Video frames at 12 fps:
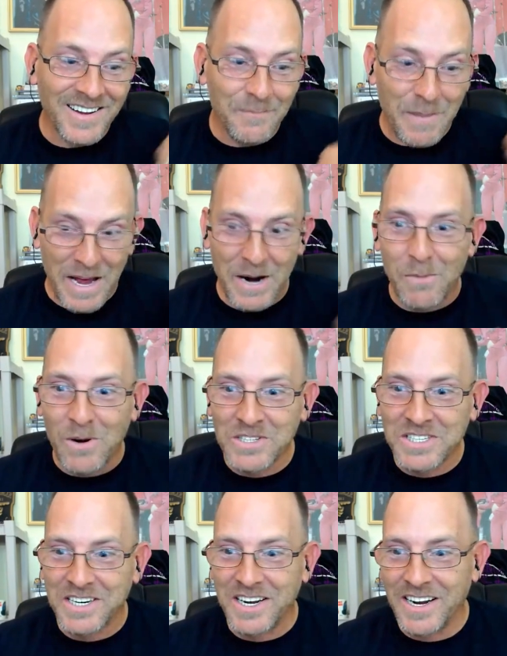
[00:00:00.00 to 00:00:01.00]
Panama
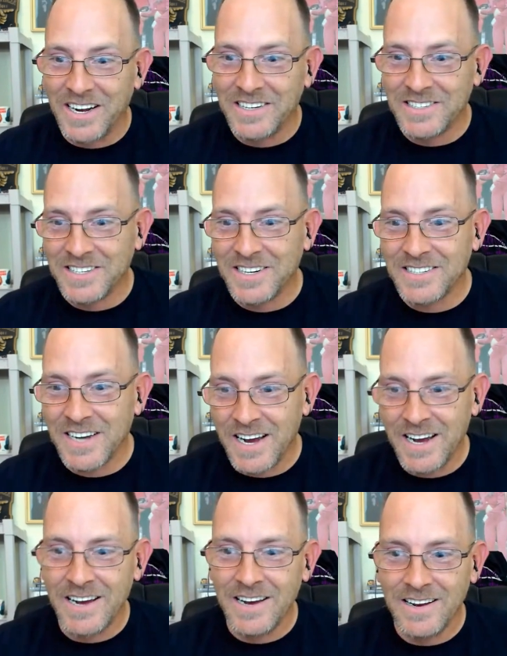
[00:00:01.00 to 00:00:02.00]
City says,
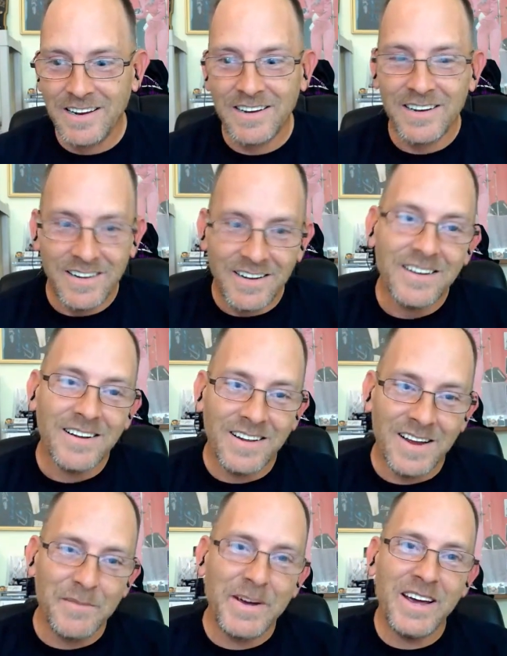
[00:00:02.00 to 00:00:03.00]
"Hey,
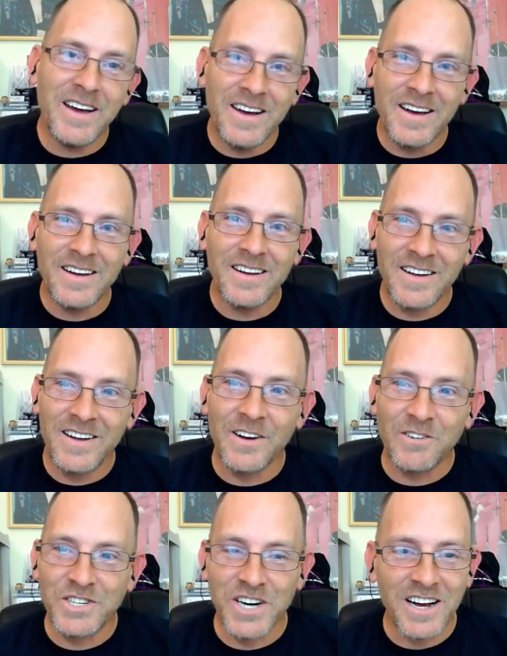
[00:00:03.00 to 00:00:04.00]
let me go
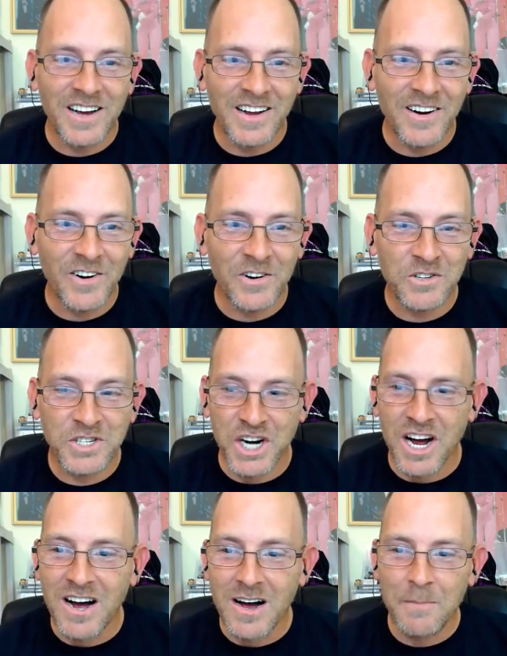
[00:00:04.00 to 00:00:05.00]
check at her
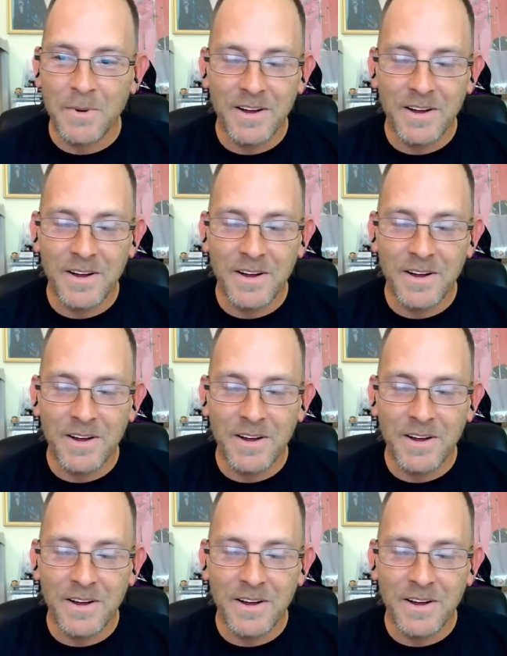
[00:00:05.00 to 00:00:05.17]
shop."